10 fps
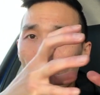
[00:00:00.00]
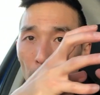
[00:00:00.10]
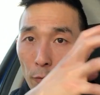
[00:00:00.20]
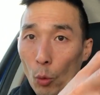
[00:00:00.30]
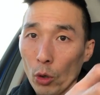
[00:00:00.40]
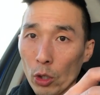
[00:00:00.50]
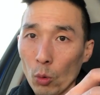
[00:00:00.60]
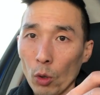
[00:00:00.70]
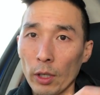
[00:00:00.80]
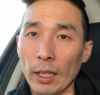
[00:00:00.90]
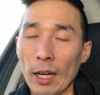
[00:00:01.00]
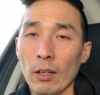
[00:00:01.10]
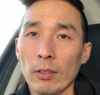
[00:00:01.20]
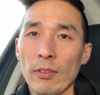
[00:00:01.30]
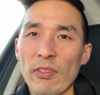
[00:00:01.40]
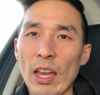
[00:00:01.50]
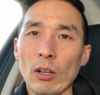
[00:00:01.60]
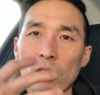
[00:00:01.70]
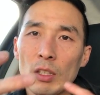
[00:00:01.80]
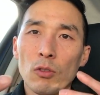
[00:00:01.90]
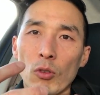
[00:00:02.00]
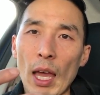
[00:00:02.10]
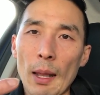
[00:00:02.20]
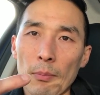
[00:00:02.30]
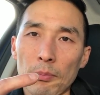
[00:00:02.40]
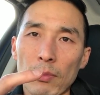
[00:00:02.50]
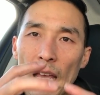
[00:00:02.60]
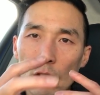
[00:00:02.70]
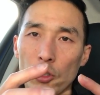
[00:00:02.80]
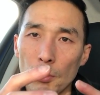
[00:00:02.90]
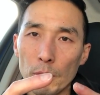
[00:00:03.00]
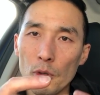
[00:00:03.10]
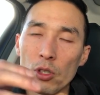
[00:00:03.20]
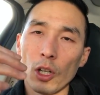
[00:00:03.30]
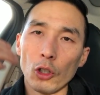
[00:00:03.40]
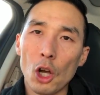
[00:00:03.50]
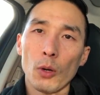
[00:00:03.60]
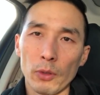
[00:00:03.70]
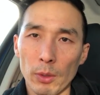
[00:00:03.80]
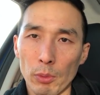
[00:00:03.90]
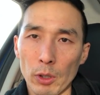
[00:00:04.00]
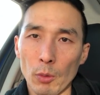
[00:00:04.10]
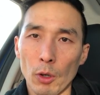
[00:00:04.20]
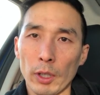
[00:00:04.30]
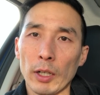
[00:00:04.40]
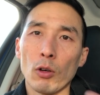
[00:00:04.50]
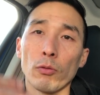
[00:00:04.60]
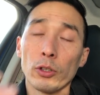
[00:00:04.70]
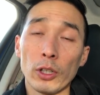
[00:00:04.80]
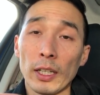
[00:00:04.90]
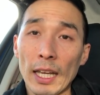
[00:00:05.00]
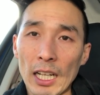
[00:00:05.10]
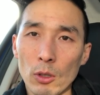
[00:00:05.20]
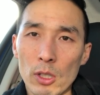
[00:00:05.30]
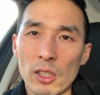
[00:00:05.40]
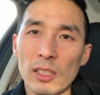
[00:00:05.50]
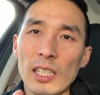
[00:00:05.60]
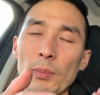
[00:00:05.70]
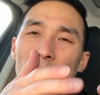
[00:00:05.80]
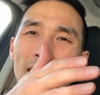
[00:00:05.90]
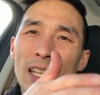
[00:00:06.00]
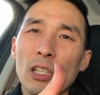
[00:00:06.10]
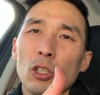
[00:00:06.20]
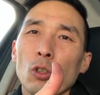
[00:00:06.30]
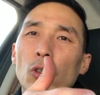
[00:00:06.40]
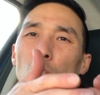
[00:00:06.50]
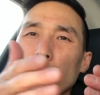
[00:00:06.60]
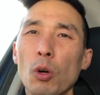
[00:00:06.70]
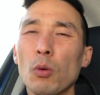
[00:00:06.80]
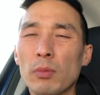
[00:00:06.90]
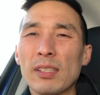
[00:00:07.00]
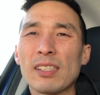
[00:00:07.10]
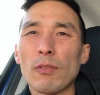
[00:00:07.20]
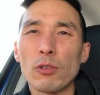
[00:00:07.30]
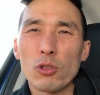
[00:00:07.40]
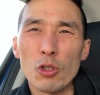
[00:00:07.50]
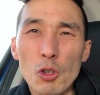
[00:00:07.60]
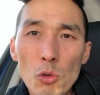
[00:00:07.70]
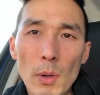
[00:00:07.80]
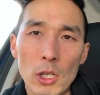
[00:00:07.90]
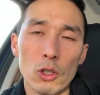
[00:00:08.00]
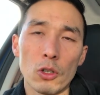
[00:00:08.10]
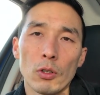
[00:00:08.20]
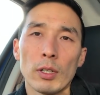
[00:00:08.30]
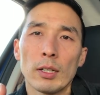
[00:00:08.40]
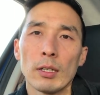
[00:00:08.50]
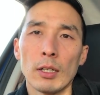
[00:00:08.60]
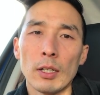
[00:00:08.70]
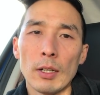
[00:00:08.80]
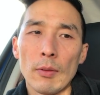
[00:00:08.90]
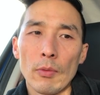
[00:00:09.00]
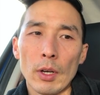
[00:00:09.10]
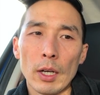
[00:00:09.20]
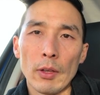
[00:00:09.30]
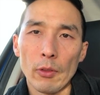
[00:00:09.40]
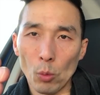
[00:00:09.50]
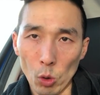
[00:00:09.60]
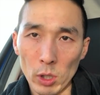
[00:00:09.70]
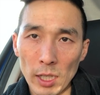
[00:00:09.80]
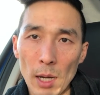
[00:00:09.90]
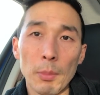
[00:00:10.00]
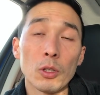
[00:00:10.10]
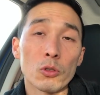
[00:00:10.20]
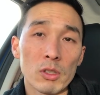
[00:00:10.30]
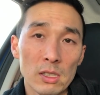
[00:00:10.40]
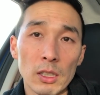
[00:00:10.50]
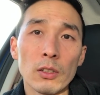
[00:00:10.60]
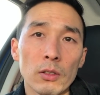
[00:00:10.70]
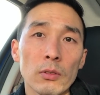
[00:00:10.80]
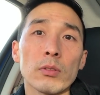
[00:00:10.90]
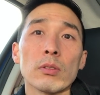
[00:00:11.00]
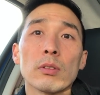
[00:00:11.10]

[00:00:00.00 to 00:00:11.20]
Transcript: before your workout. That'll give you that extra boost along with the pre-workout. Hopefully you're getting adequate sleep and then you don't you won't suffer too much during uh, the workout, but you'll still